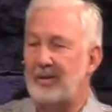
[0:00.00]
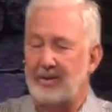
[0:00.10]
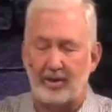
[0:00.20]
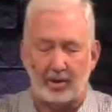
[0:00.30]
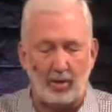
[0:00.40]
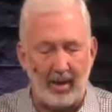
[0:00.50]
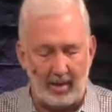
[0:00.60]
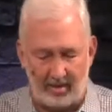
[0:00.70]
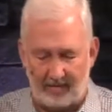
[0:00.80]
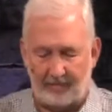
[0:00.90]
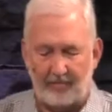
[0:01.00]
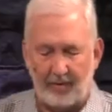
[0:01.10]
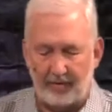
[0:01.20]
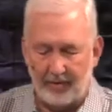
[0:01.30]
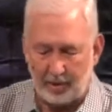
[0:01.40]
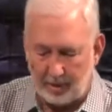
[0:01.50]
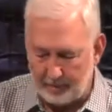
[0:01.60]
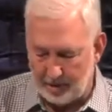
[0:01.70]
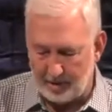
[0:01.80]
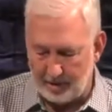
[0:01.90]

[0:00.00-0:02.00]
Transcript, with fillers: you know, the crown of, of the scripture.